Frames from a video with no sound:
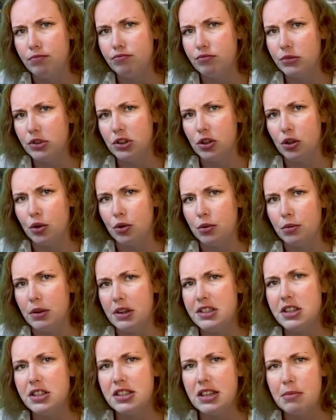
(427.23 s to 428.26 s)
So
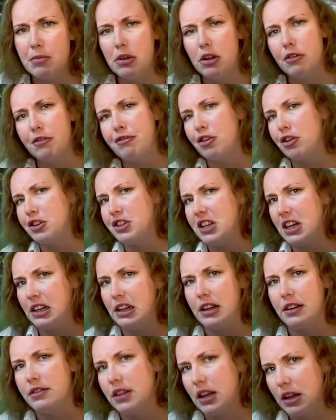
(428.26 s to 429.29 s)
it's a symbol of
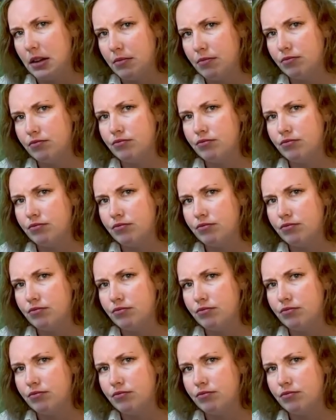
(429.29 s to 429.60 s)
fertility.